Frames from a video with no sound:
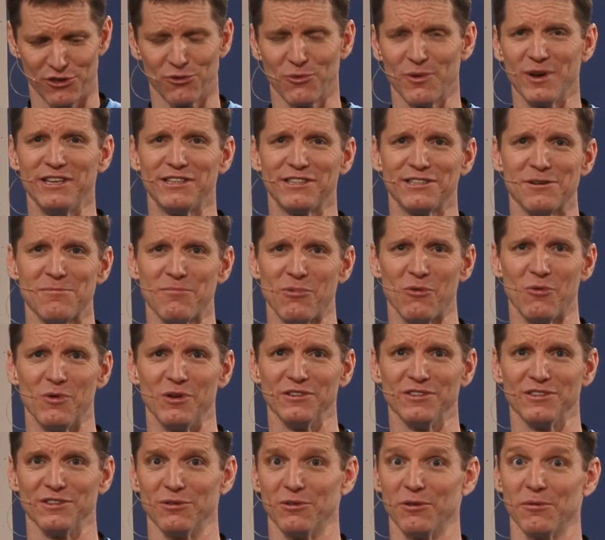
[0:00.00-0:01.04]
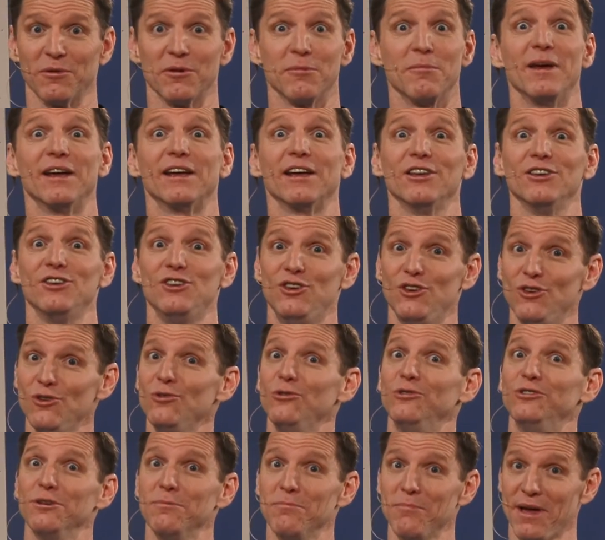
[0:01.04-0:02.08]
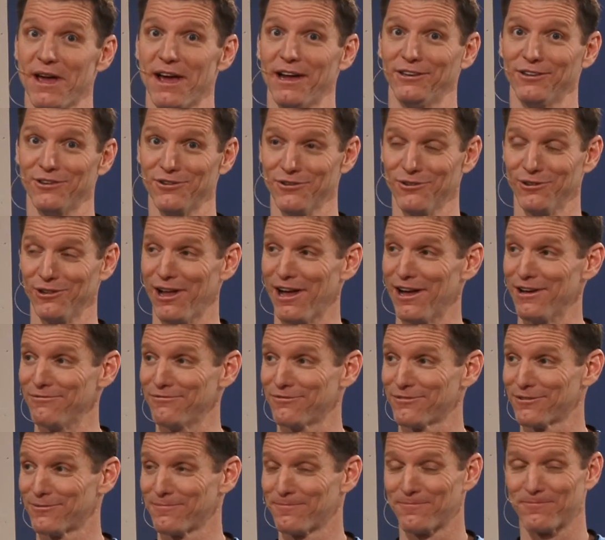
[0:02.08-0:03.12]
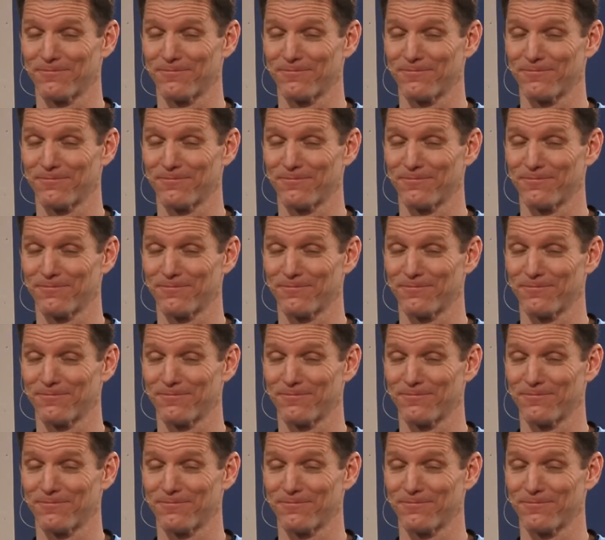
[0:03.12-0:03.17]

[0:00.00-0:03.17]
three simple ones that are going to make a huge impact in your life.